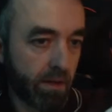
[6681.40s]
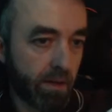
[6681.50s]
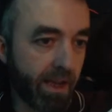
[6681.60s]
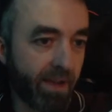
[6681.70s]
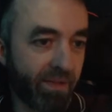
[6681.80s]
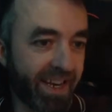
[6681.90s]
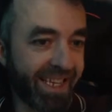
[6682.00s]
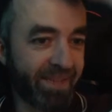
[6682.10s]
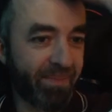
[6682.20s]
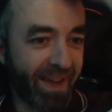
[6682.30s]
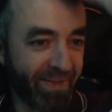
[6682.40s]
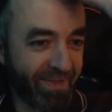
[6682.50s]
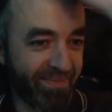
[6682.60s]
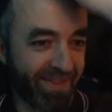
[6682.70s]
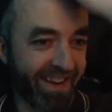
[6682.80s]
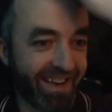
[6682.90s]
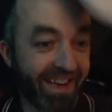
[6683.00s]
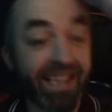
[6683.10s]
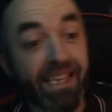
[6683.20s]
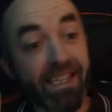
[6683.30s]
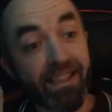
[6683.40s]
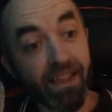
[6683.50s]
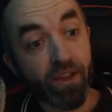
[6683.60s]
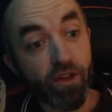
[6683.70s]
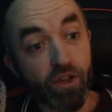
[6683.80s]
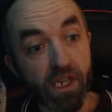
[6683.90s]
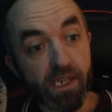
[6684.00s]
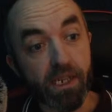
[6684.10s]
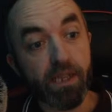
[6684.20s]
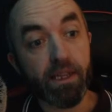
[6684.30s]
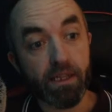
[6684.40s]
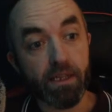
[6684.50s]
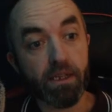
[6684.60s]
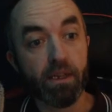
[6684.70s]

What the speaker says: Have a nice bathroom break. I did, thank you, Jason, I did.